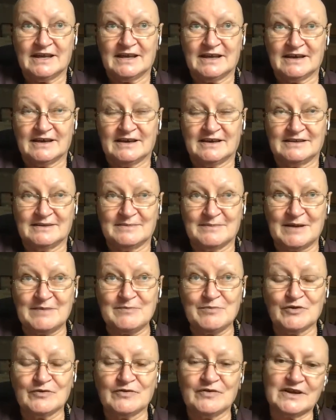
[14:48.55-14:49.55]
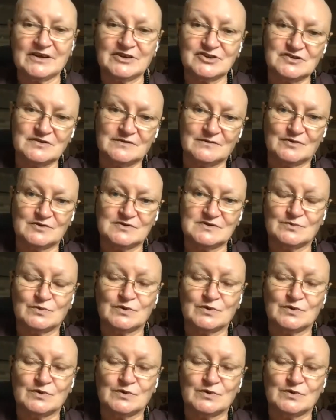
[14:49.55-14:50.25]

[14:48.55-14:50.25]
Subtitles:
the main perfection was